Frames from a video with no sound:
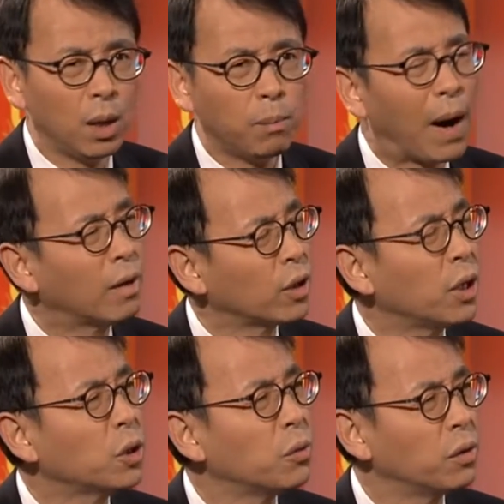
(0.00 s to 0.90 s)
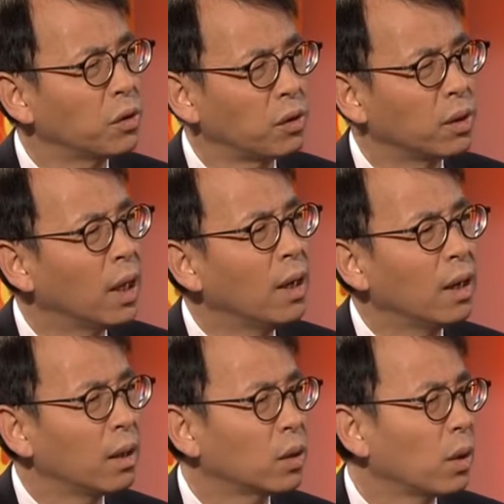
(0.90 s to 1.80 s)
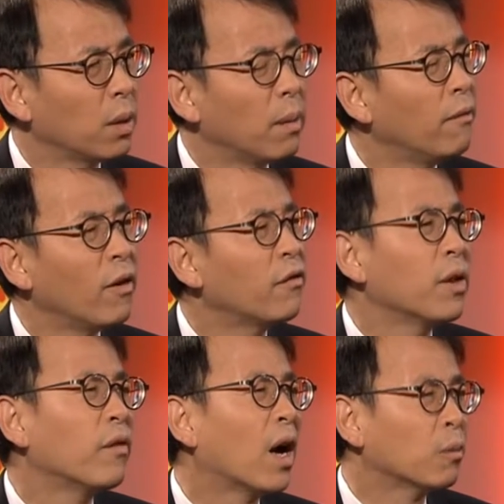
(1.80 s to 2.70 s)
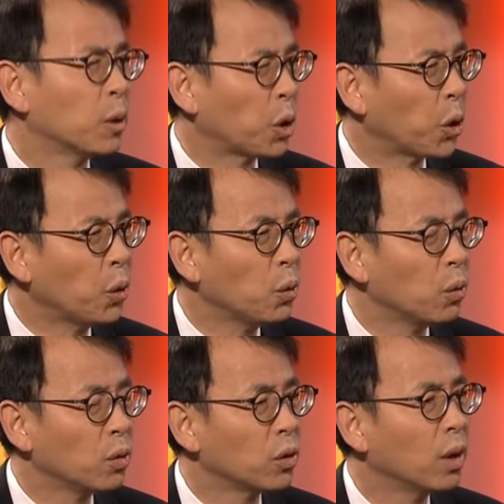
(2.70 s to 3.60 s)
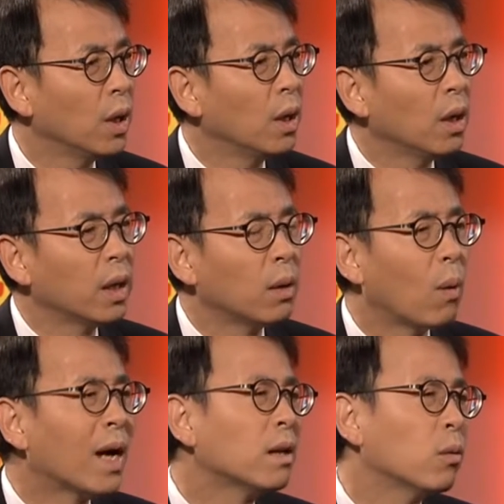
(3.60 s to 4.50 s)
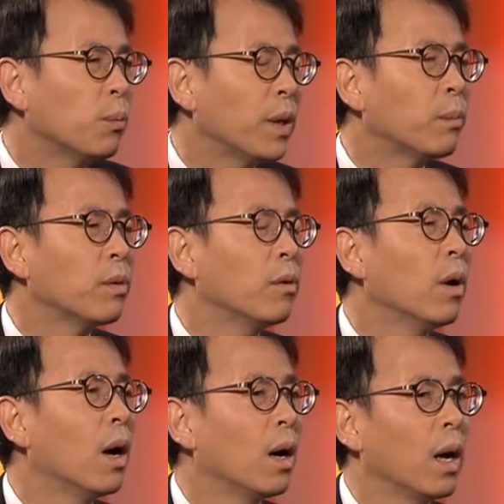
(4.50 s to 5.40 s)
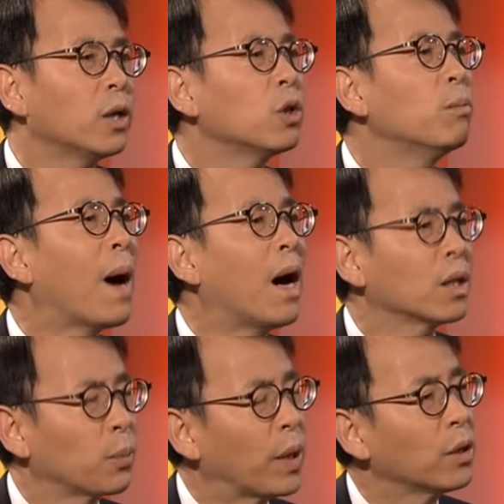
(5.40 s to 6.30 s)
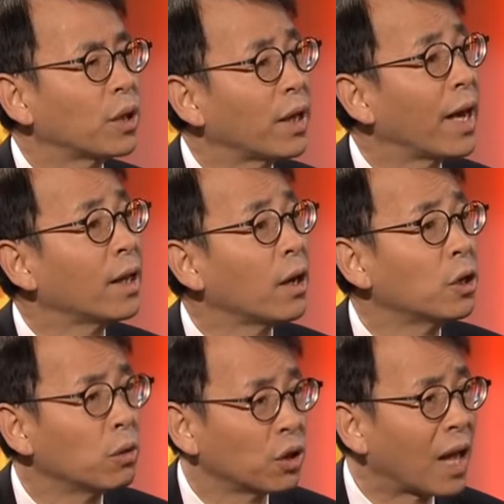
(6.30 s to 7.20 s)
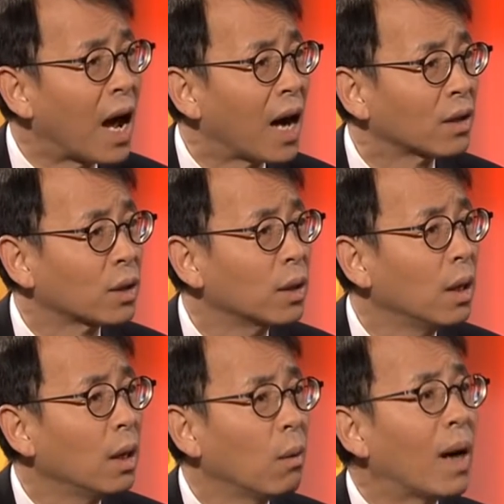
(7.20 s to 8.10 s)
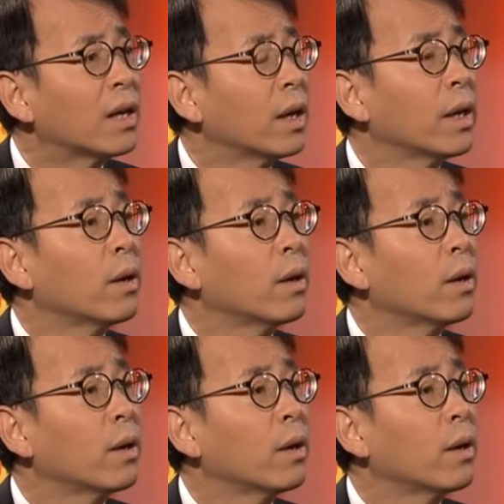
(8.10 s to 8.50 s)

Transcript: bond issuances. The volume is huge. Why do people issue bonds? Because they cannot issue stocks. Why